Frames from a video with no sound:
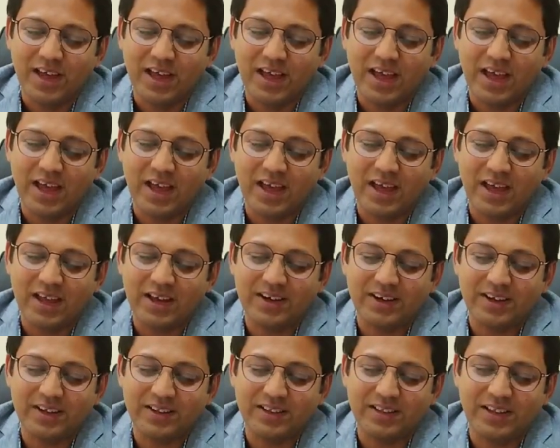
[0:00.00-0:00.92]
And
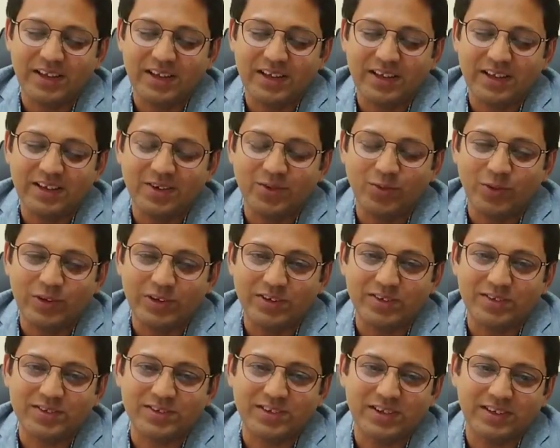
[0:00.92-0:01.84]
then we
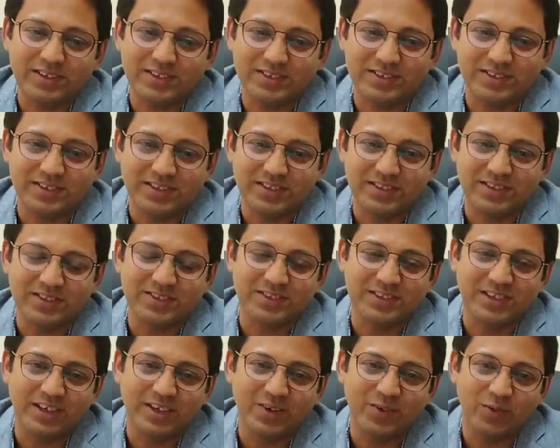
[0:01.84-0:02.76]
discussed this
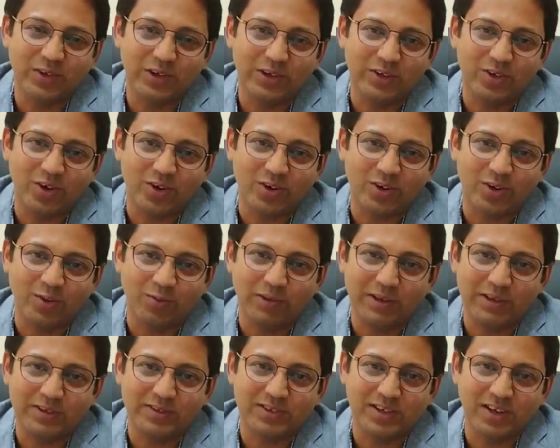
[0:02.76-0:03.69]
thing with Dr.
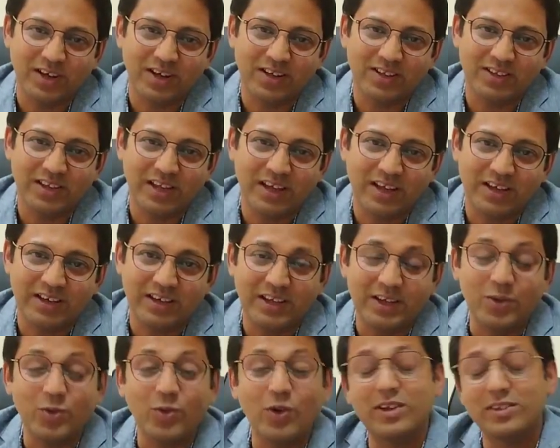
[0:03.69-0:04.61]
Beskant, and
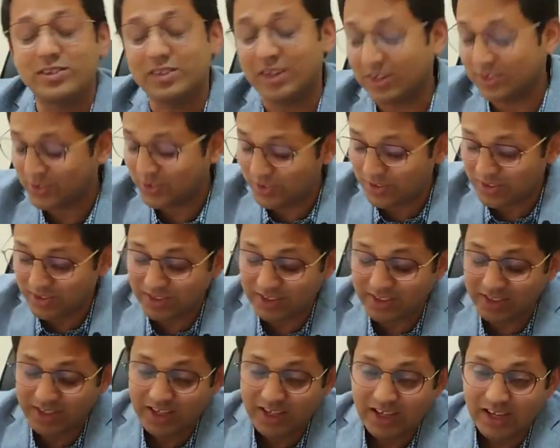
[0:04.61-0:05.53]
he was
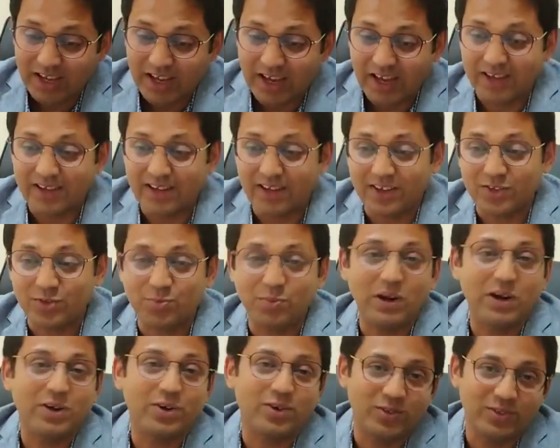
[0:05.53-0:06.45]
actually an
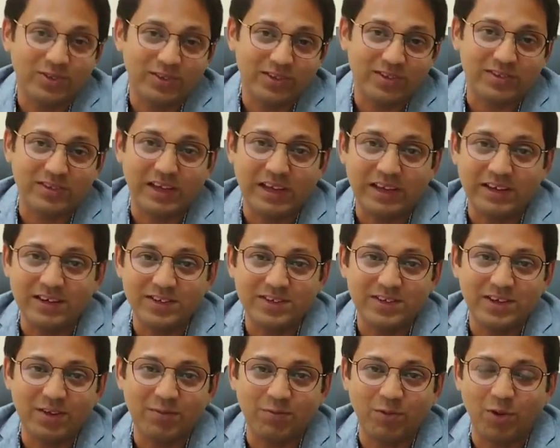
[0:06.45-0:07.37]
expert on this
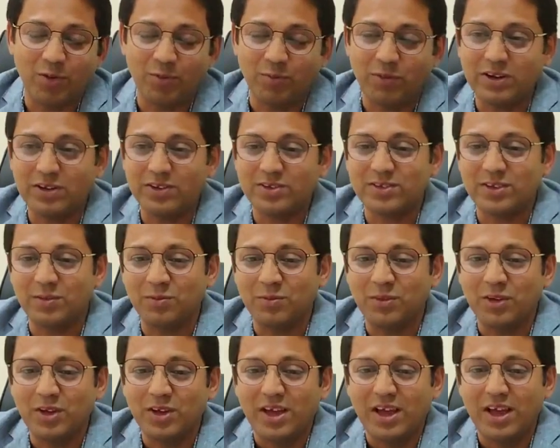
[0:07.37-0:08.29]
NEGF formalism.
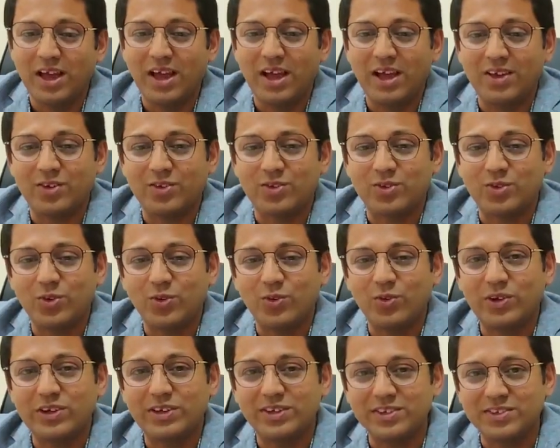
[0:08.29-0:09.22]
And so
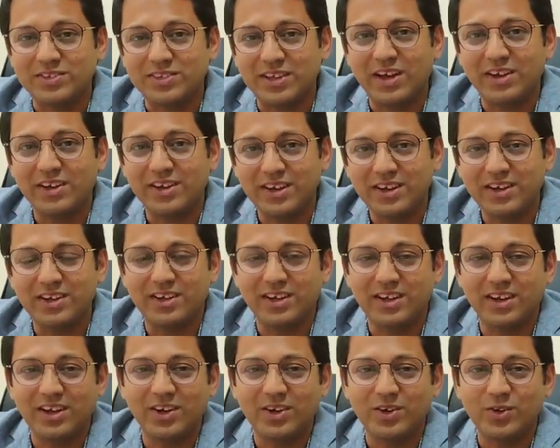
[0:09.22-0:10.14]
we
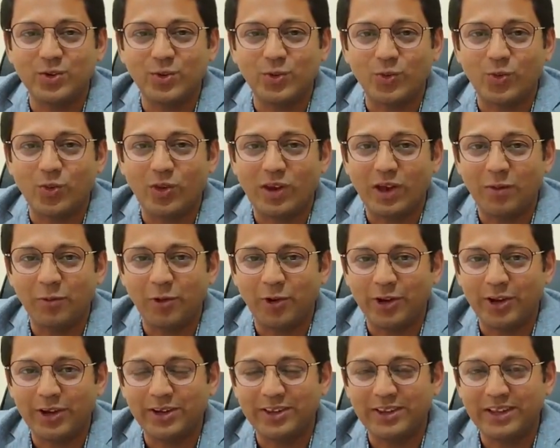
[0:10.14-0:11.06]
decided to
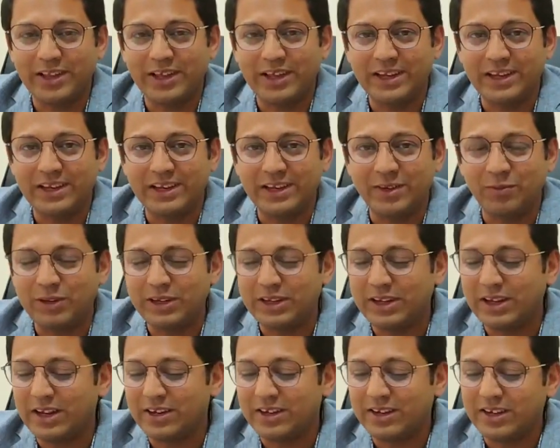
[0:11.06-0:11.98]
collaborate. Then
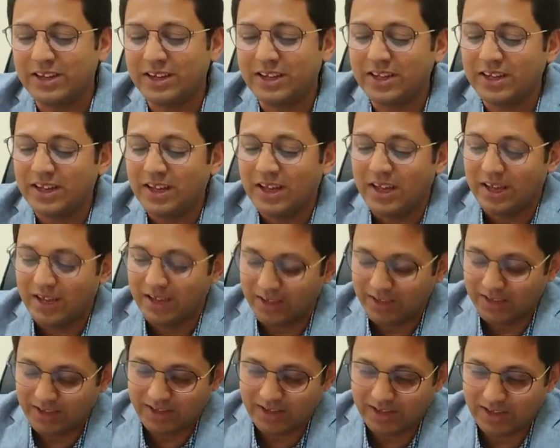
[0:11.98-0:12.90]
immediately,
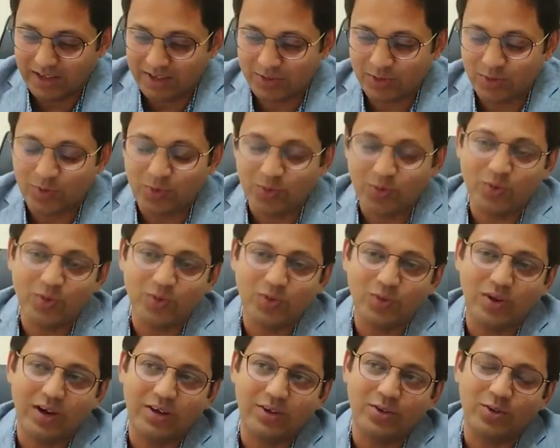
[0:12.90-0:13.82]
as you
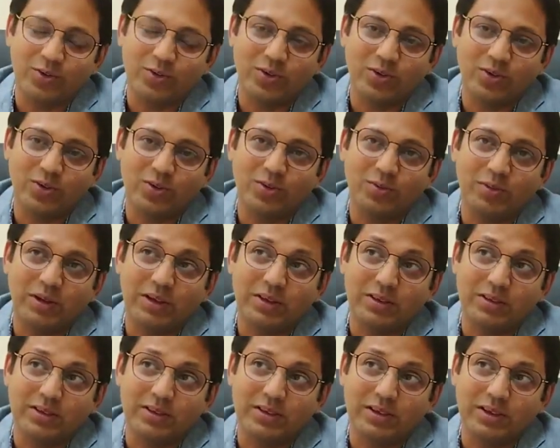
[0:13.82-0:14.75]
know, I don't know whether
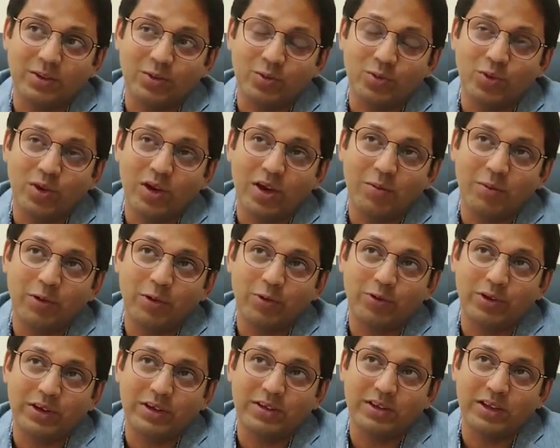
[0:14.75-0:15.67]
you know
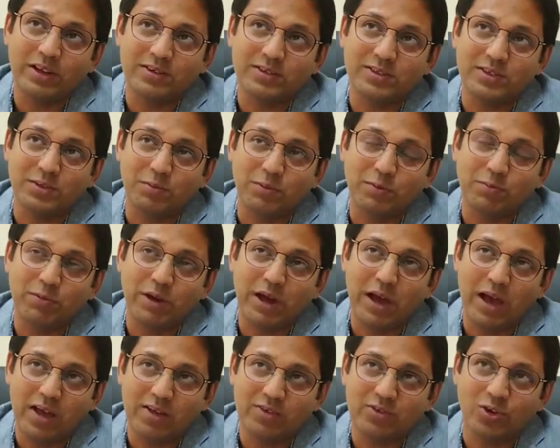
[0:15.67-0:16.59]
about it, that
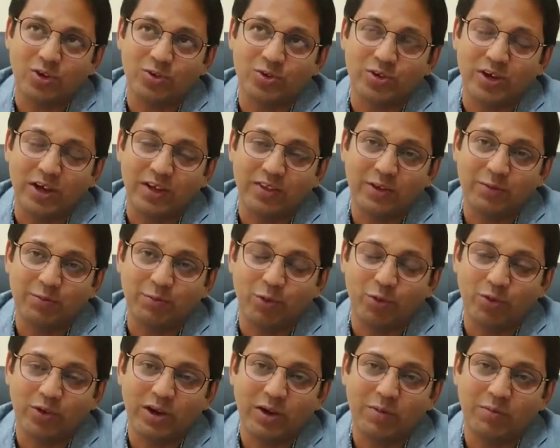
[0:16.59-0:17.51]
CEFIPRA has also other
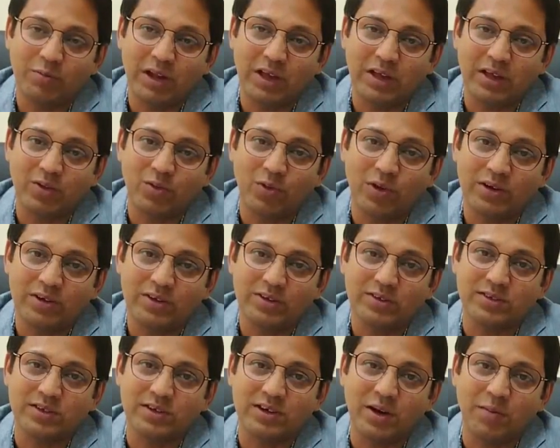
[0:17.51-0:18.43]
program, like one
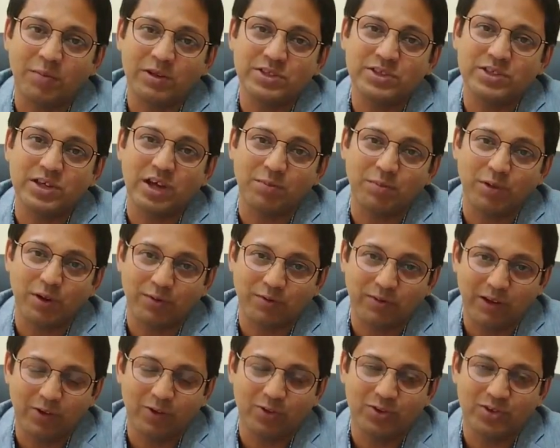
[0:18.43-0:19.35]
is a Raman Chapak
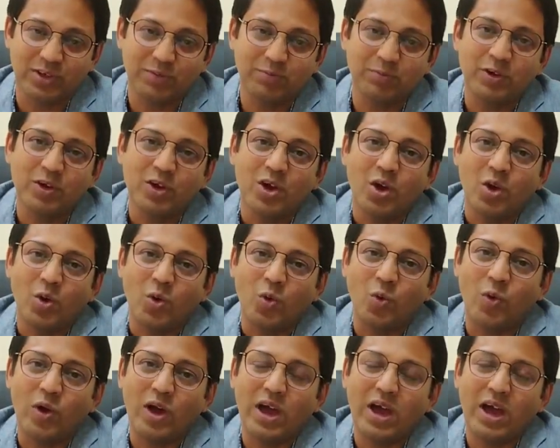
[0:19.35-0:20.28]
Fellowship,
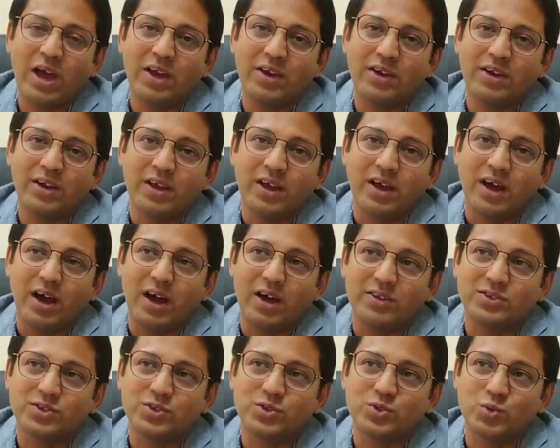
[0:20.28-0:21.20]
where a
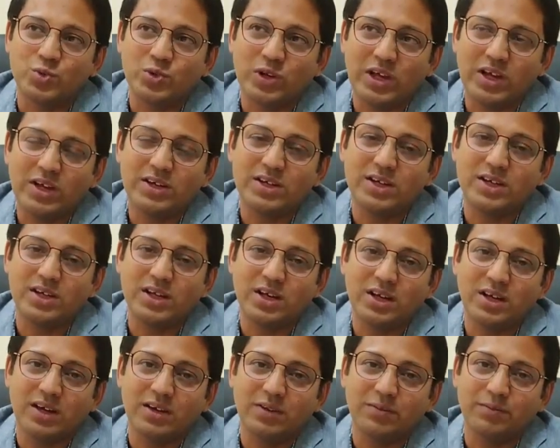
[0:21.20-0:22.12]
student
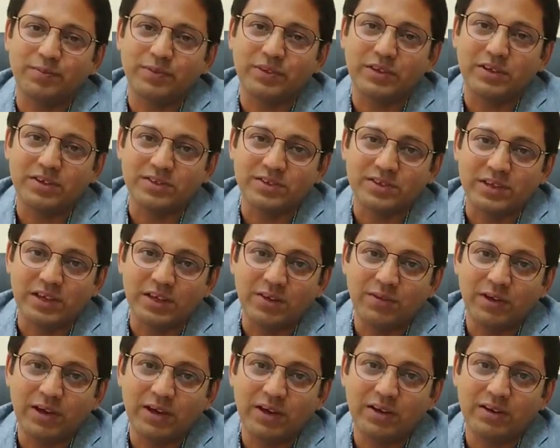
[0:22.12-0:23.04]
is
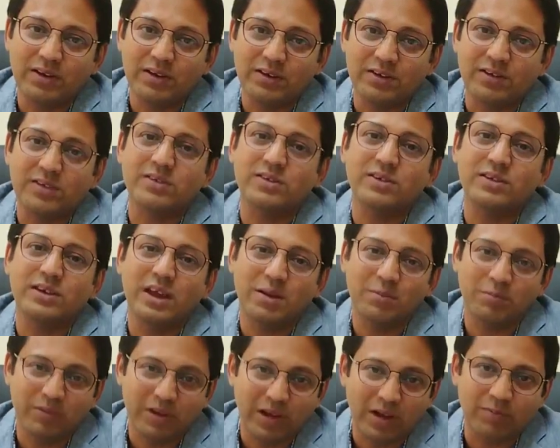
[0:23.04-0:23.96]
given, it is
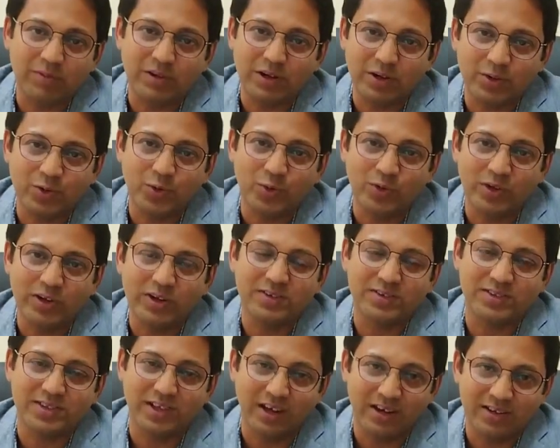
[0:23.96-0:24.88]
named after two great
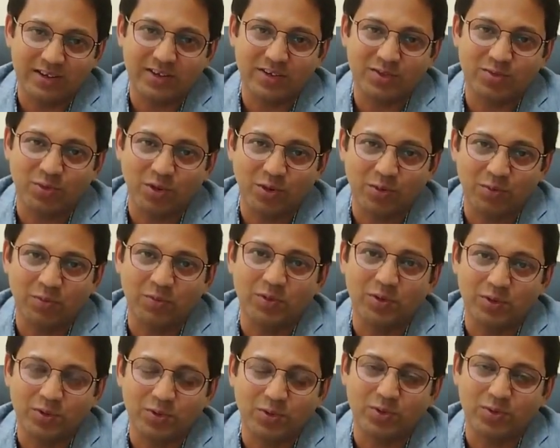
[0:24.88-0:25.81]
scientists from
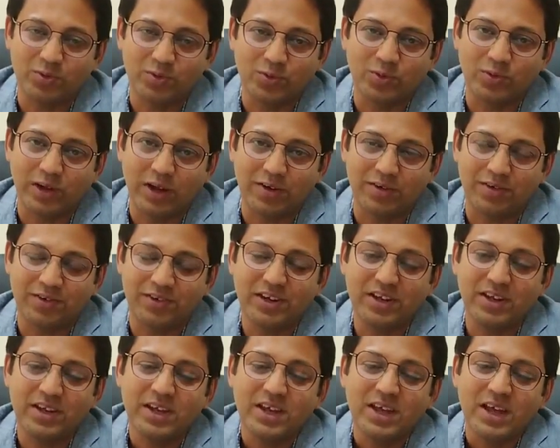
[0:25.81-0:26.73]
two
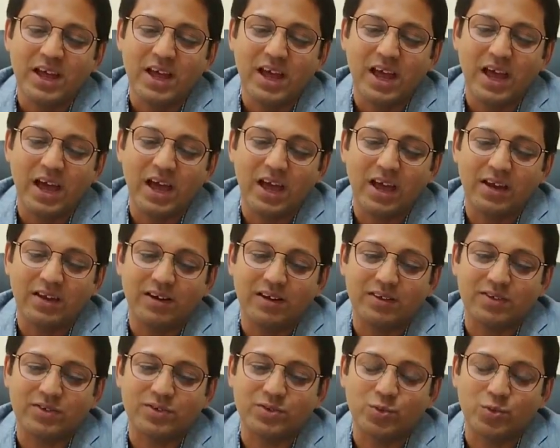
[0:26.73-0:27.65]
countries, and a
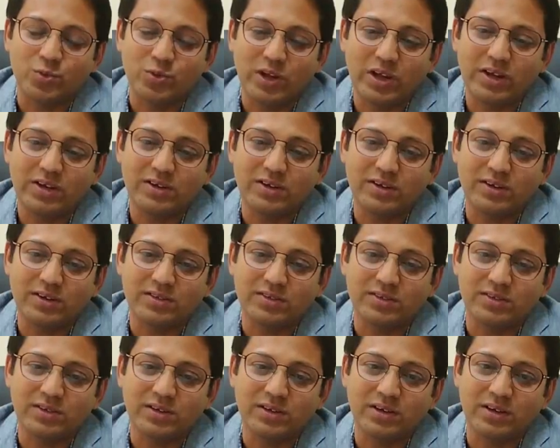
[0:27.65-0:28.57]
student
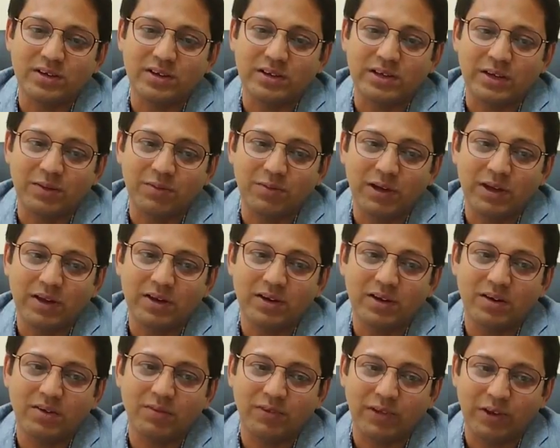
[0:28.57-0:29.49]
is
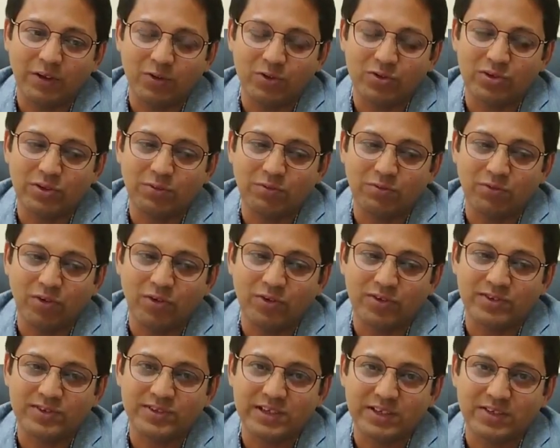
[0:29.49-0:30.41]
given a fellowship for
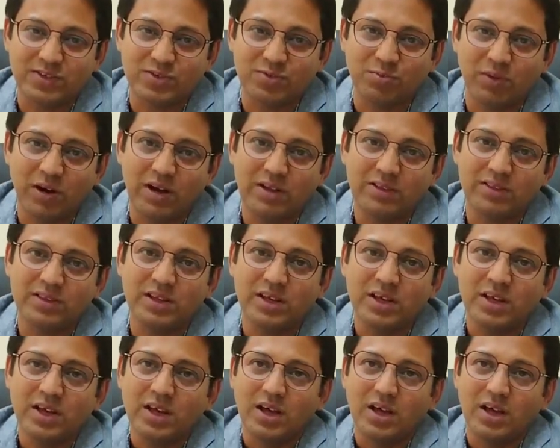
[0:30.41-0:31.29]
6 months